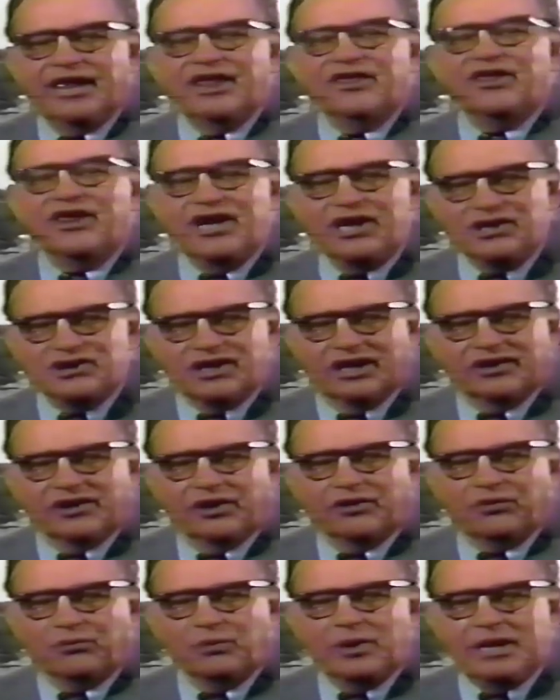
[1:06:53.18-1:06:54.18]
These are
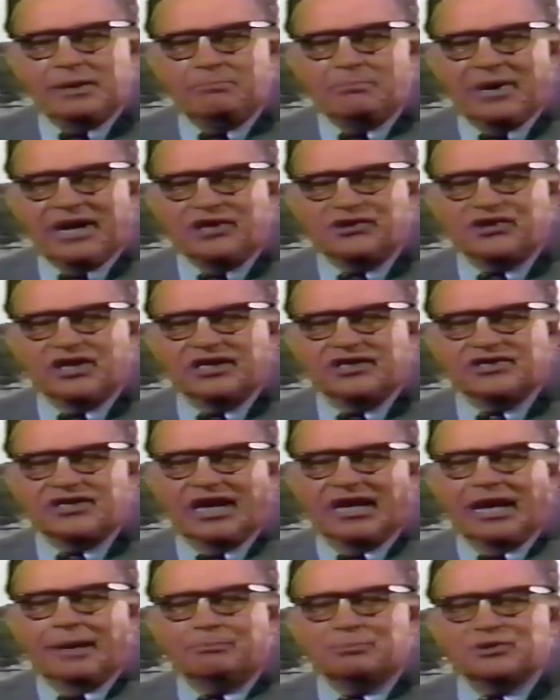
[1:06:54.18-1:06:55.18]
the three basic
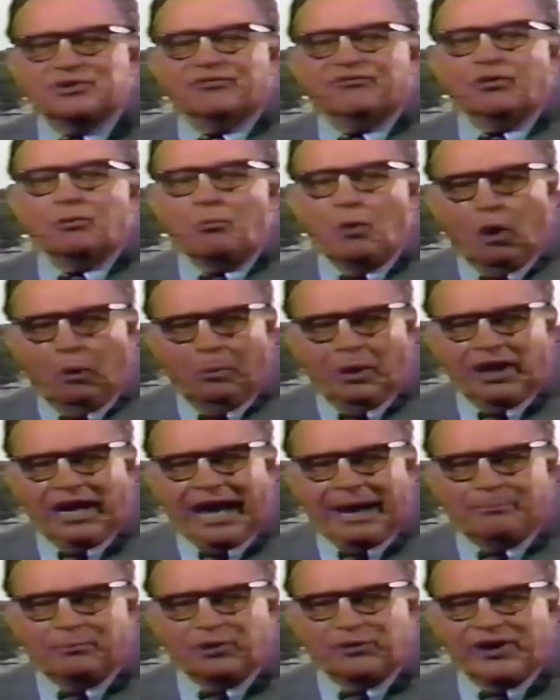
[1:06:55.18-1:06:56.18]
setups for mobile
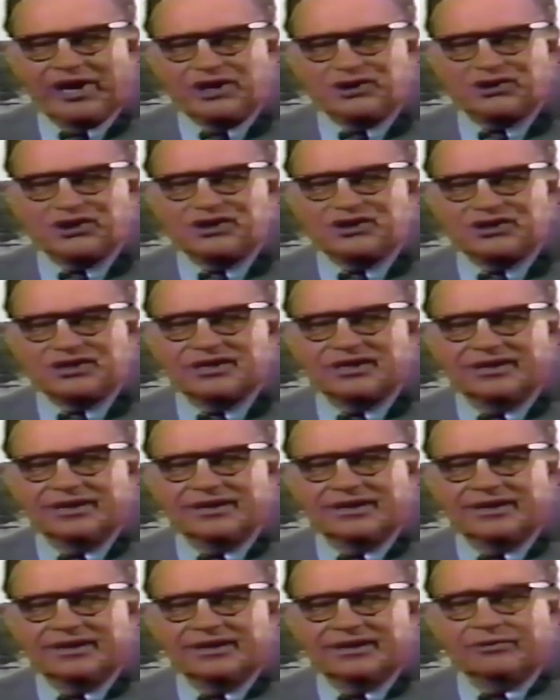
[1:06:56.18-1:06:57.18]
operations.
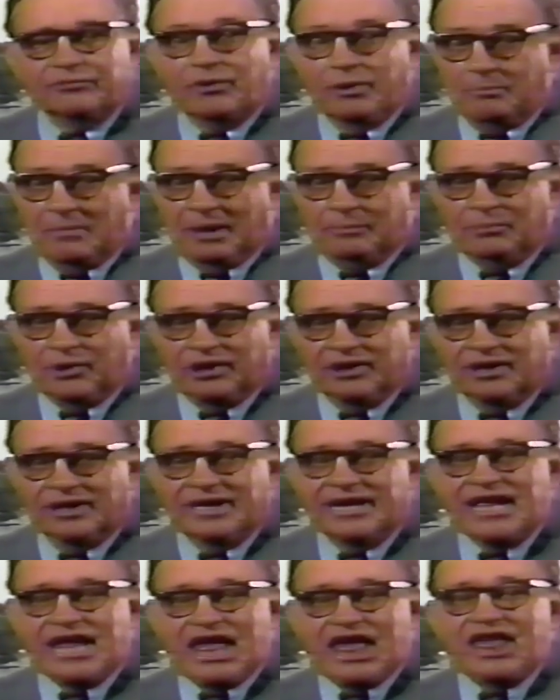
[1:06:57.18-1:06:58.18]
Remember,
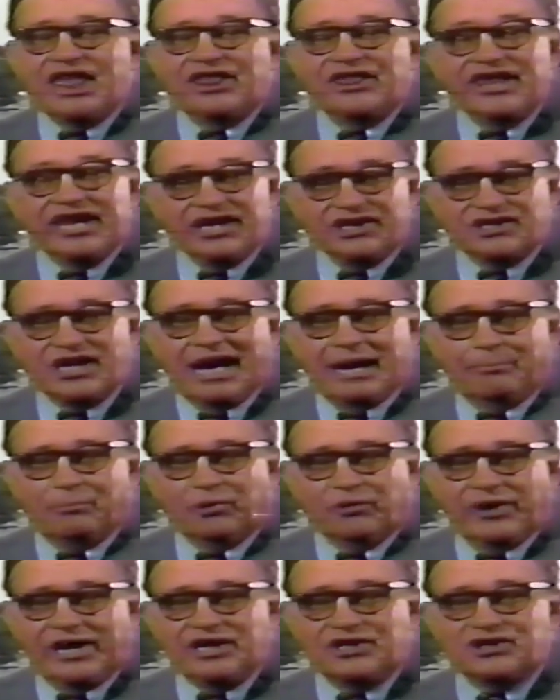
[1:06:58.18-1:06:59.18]
these
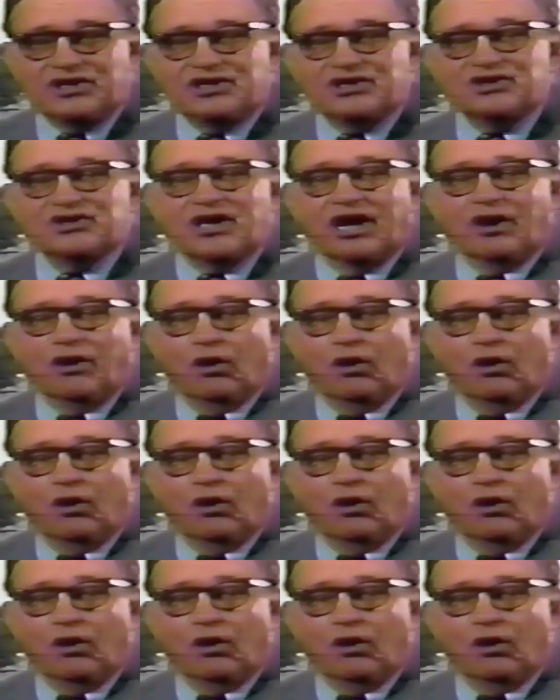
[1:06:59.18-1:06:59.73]
operations are